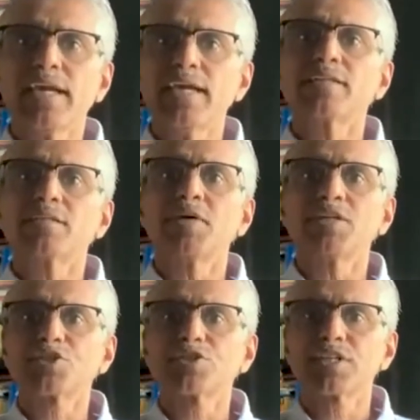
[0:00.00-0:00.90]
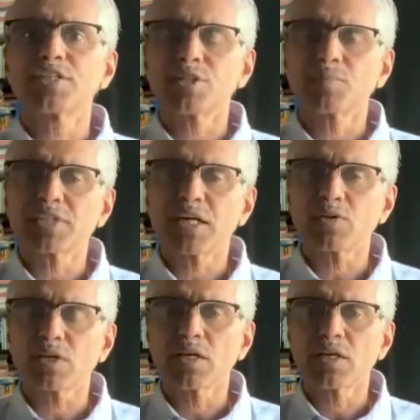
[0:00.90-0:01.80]
eight dimensions had jumped out.
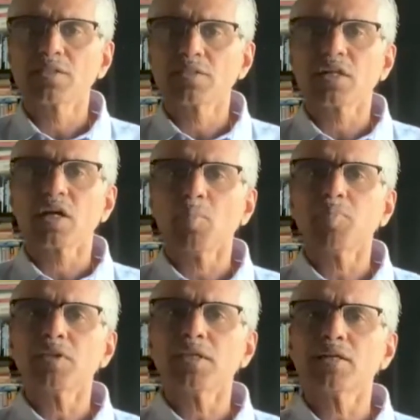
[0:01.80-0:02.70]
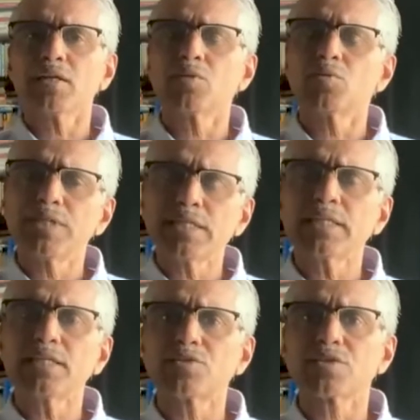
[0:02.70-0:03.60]
There's a couple that are
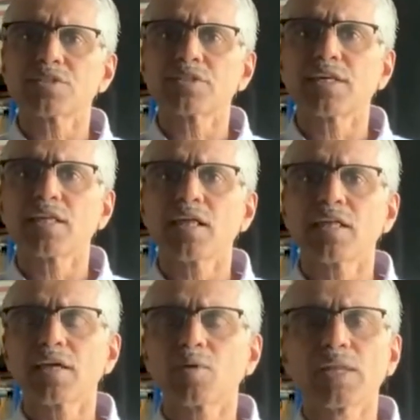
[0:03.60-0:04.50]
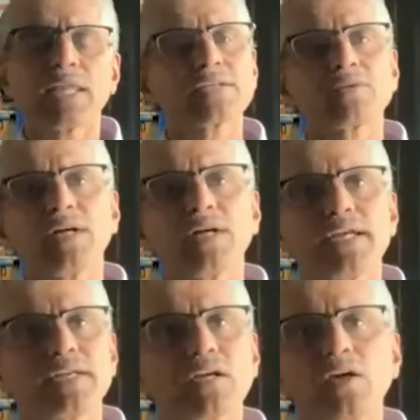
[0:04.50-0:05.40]
really interesting that we'd like to highlight.